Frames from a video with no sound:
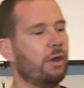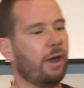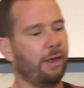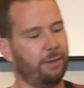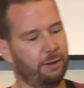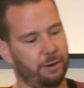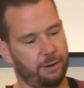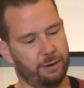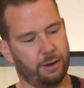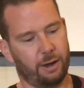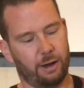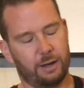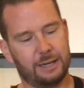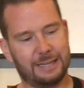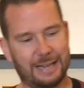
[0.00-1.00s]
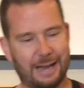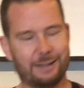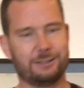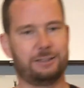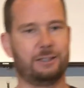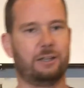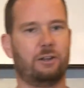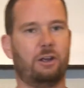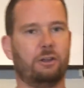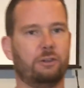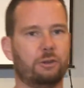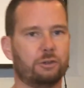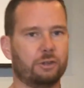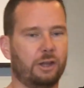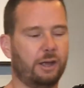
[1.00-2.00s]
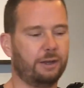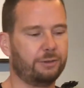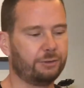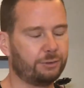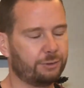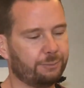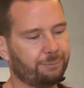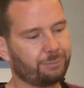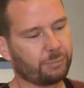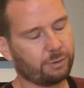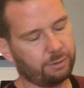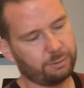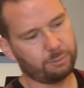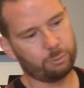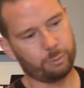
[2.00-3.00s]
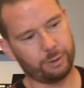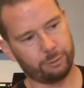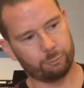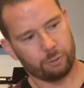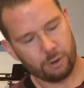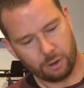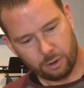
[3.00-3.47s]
And then lastly, along those lines, when